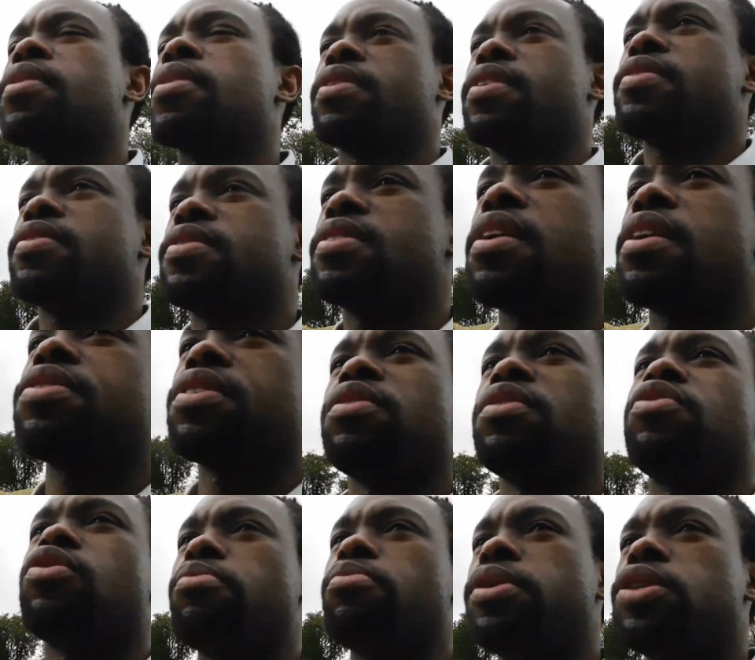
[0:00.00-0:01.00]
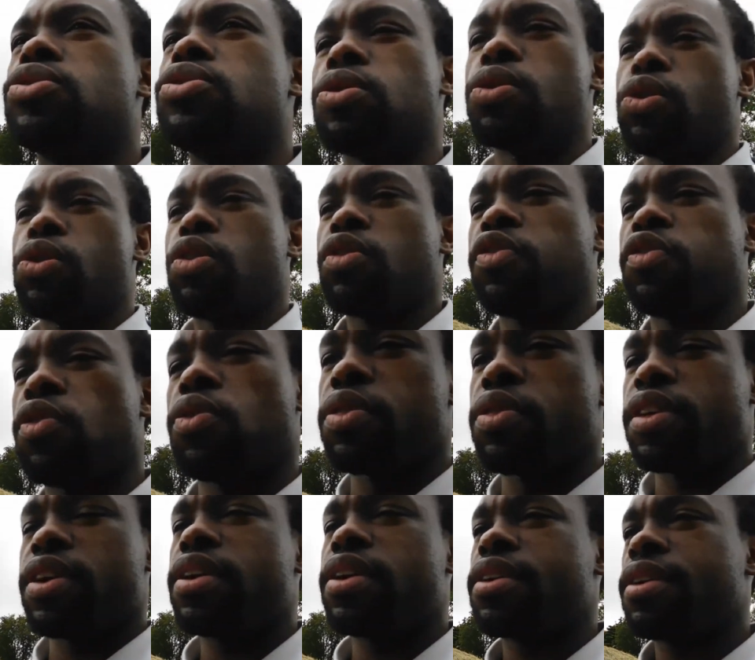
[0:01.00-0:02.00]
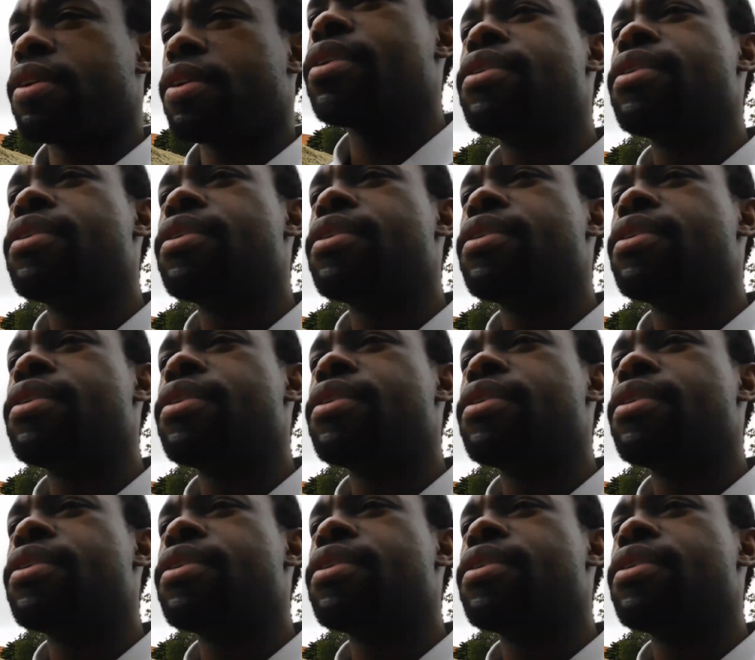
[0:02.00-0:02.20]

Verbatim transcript: there's nothing for me to look for there.